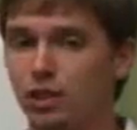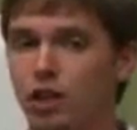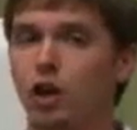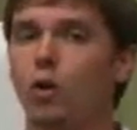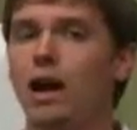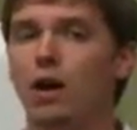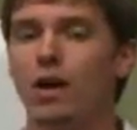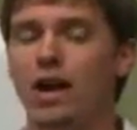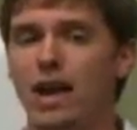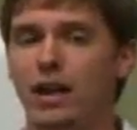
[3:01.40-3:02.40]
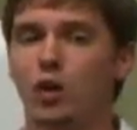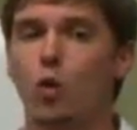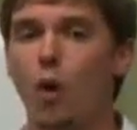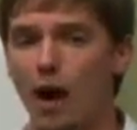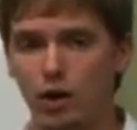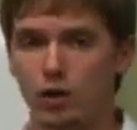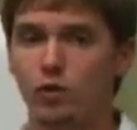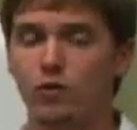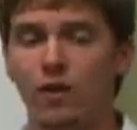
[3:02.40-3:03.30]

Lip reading: to go out and acquire new